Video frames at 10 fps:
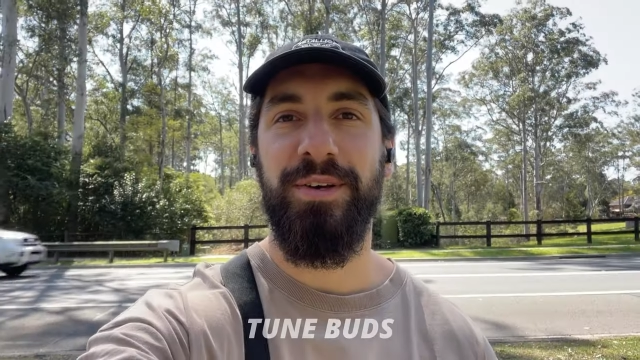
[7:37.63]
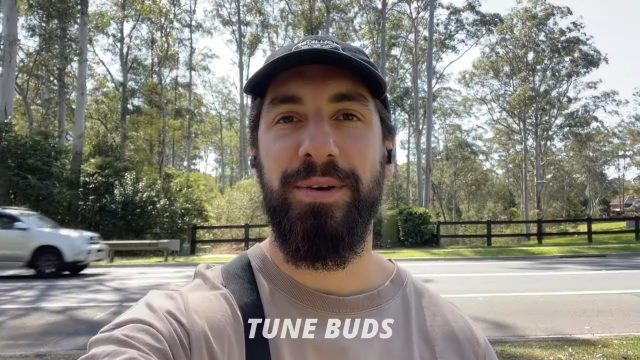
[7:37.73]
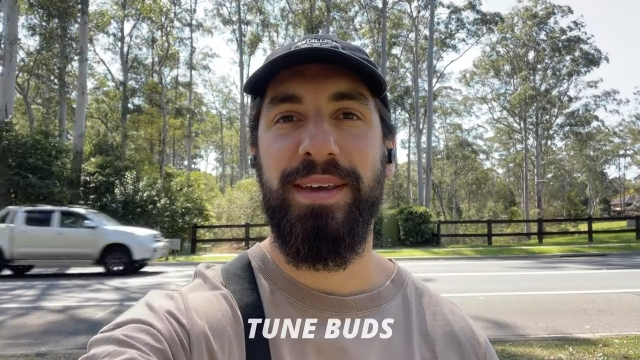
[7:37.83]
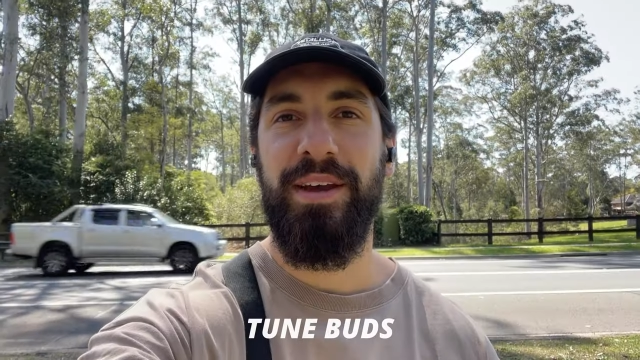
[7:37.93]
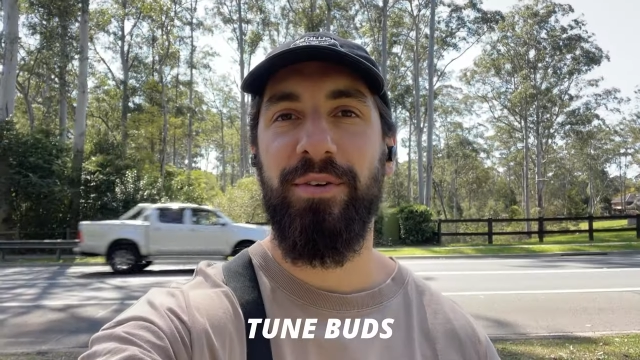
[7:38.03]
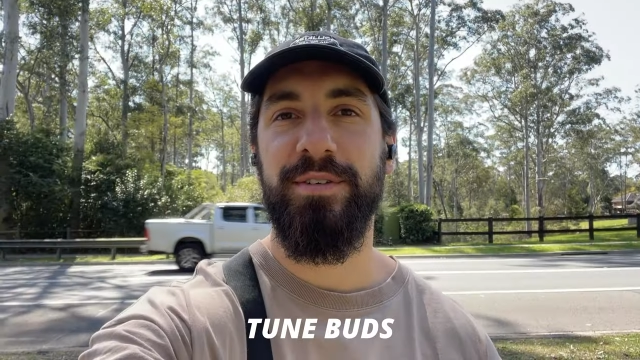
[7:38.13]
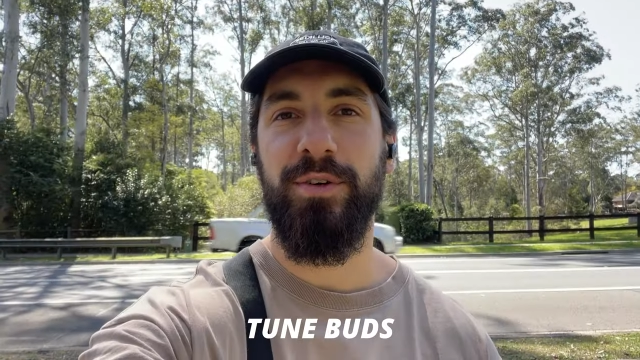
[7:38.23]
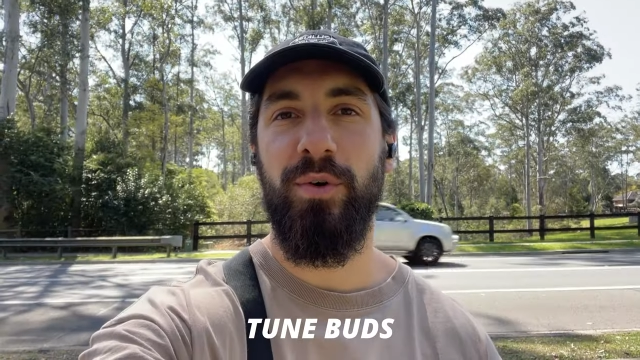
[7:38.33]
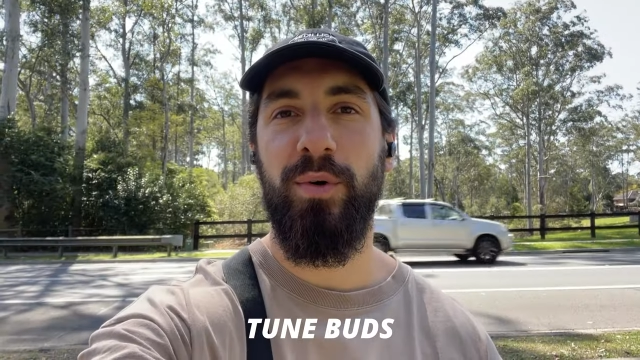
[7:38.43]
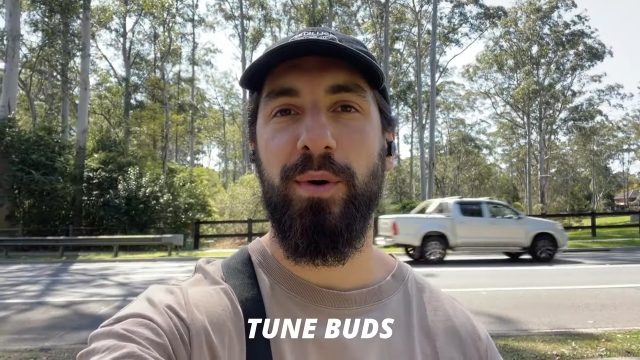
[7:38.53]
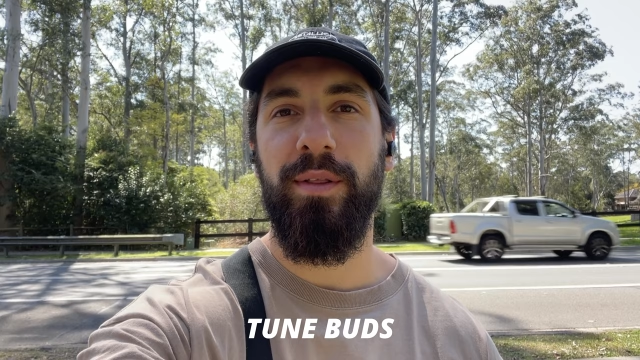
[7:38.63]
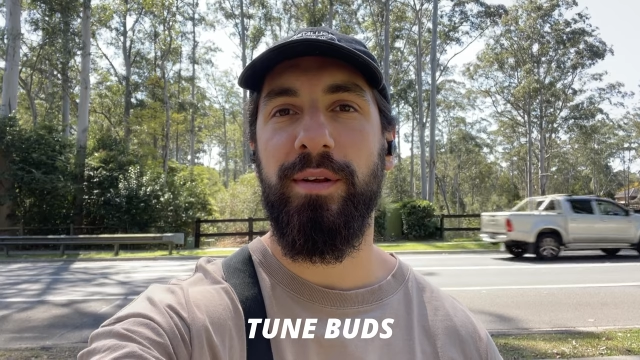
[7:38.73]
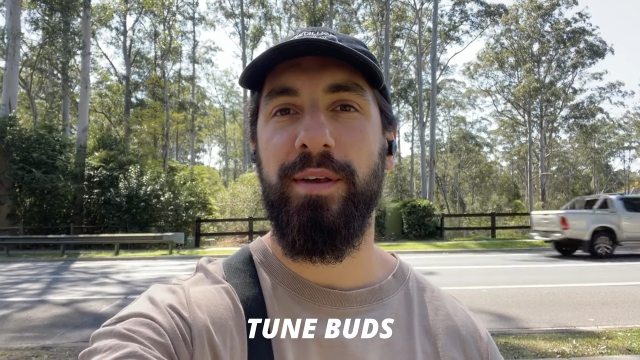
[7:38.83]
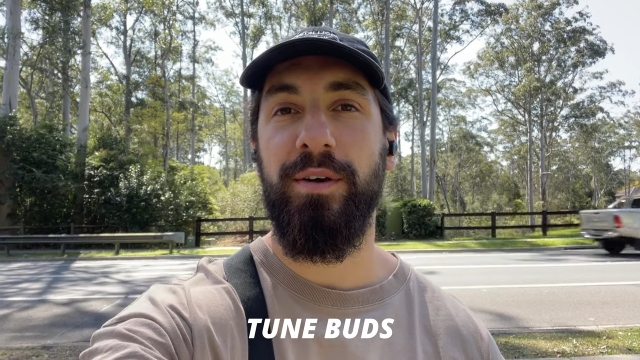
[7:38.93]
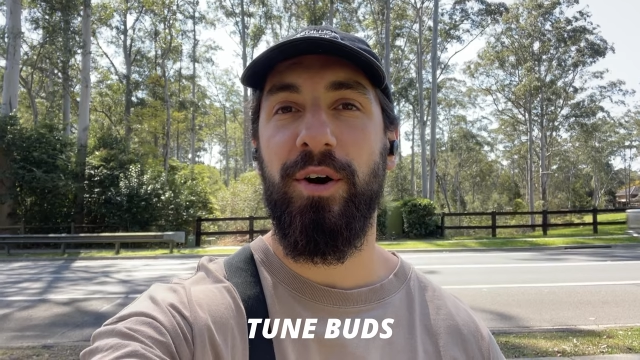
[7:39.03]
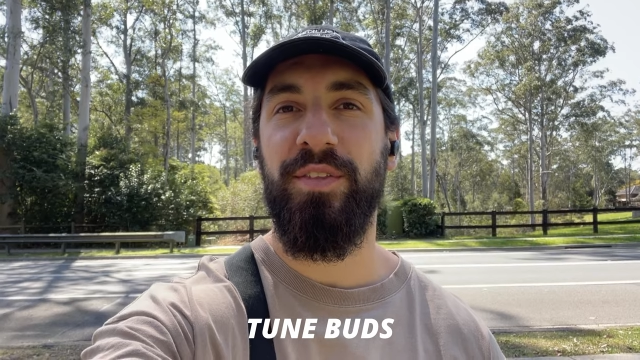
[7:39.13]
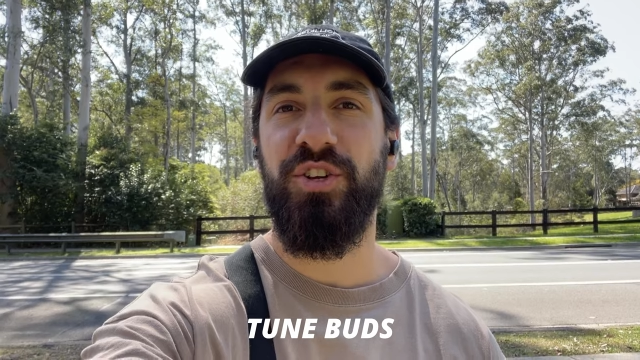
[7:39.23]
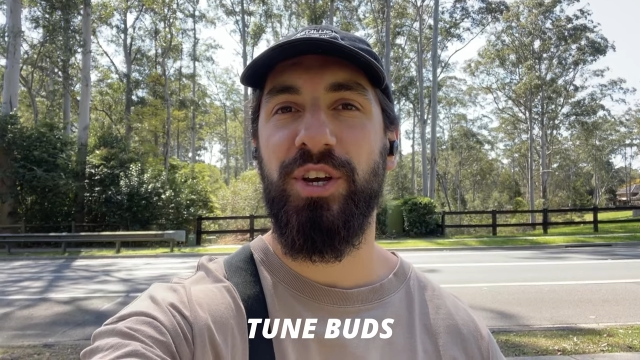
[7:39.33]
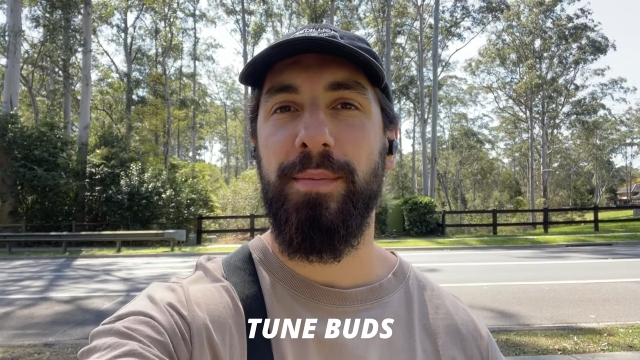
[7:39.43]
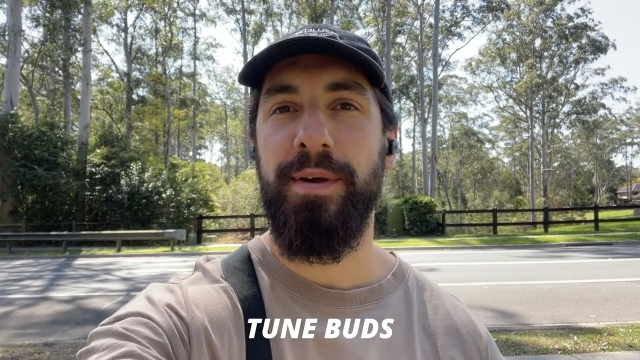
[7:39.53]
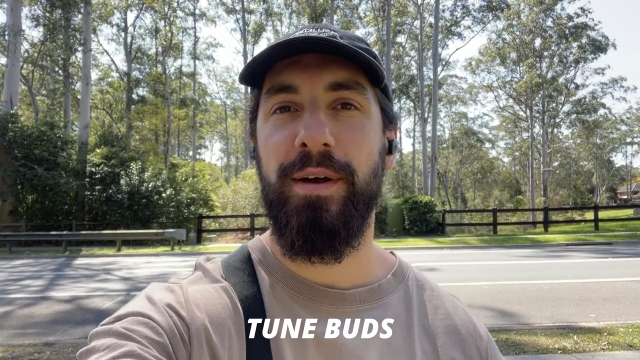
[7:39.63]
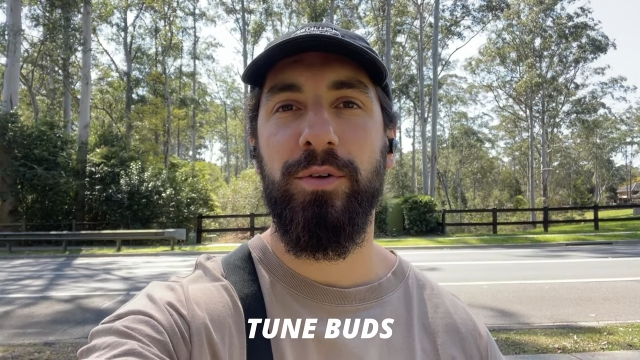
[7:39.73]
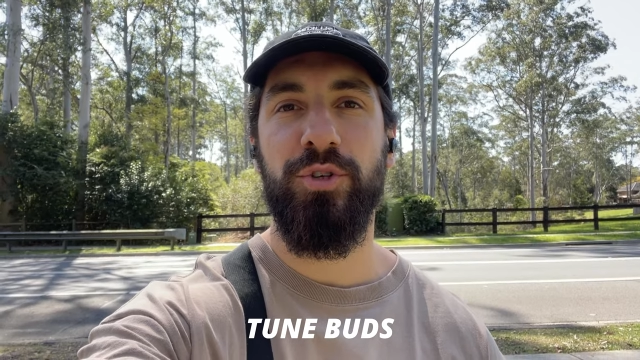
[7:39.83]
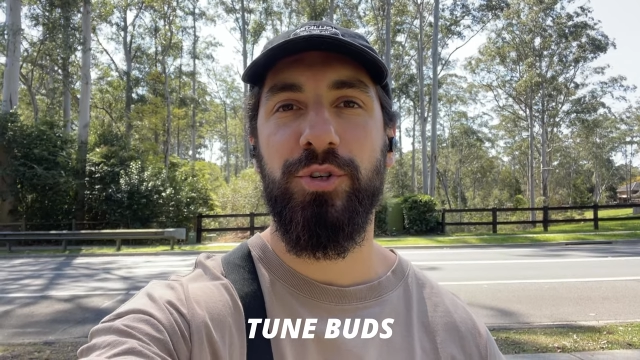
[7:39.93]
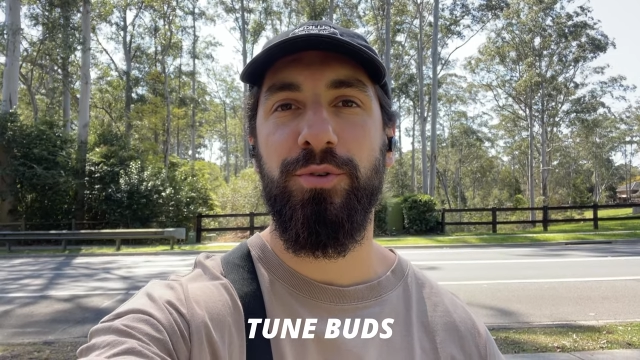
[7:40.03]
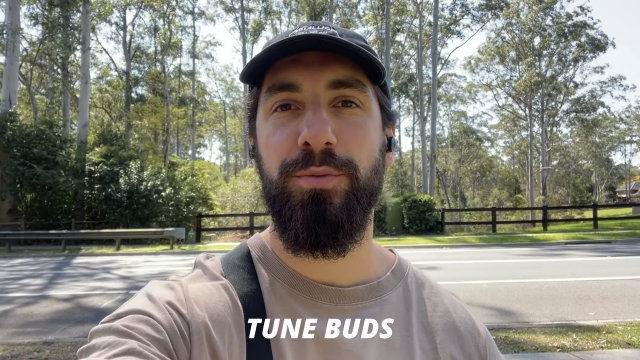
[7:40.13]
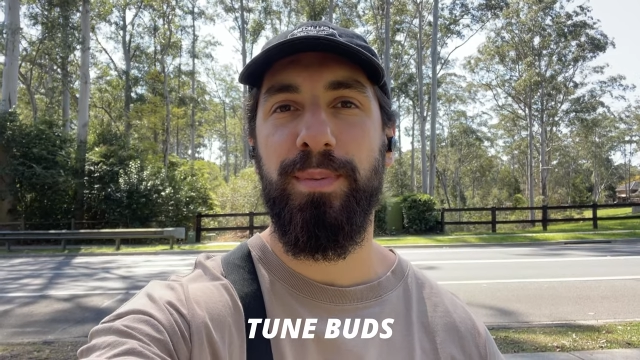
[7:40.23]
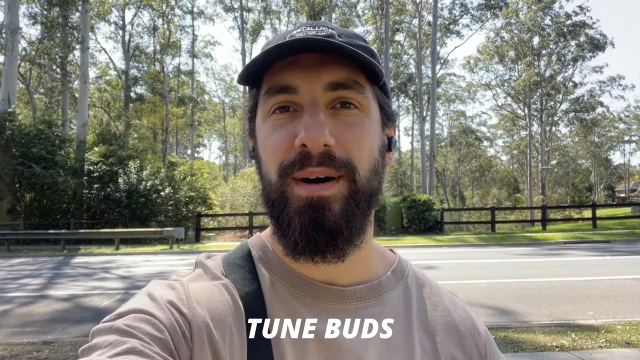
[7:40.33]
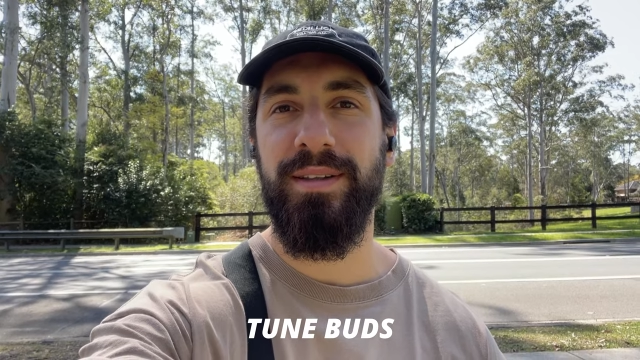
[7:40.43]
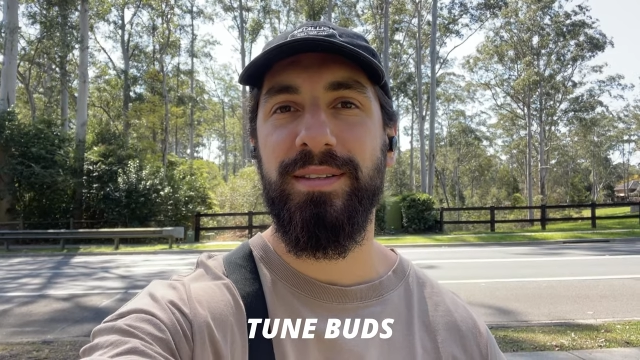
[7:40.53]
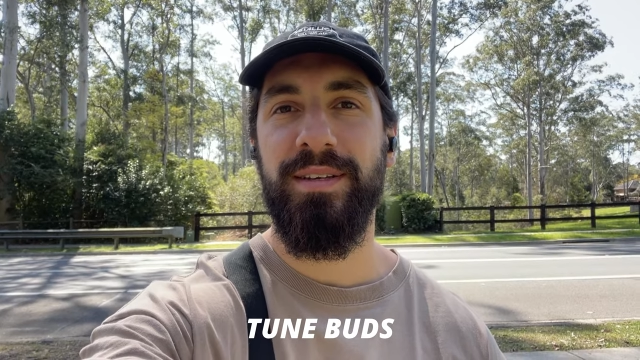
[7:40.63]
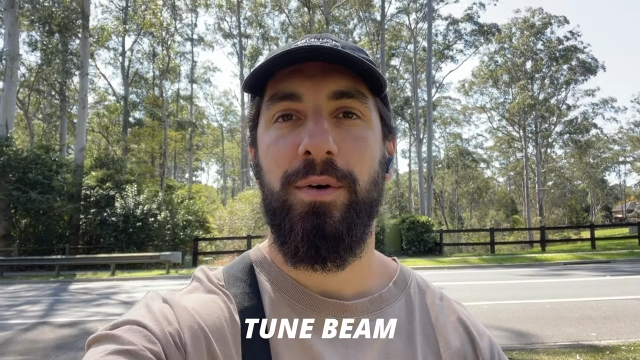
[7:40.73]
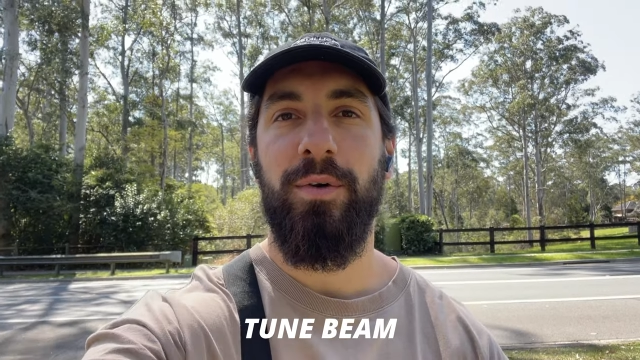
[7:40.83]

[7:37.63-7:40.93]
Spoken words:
so here is the core quality of the JBL Tune Buds.